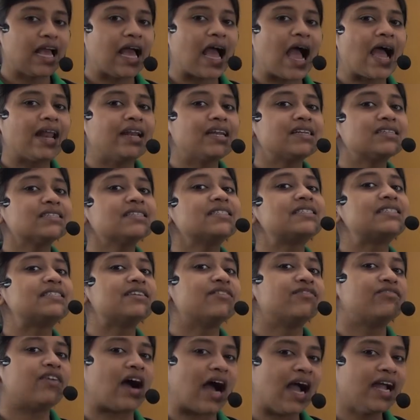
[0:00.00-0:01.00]
And it is
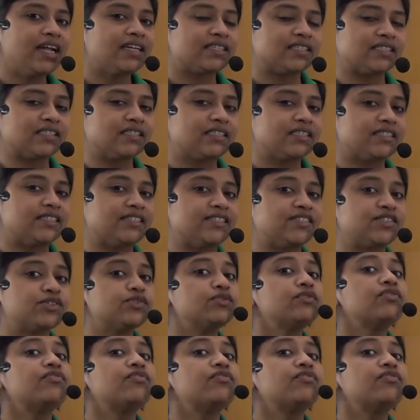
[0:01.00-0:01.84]
divided into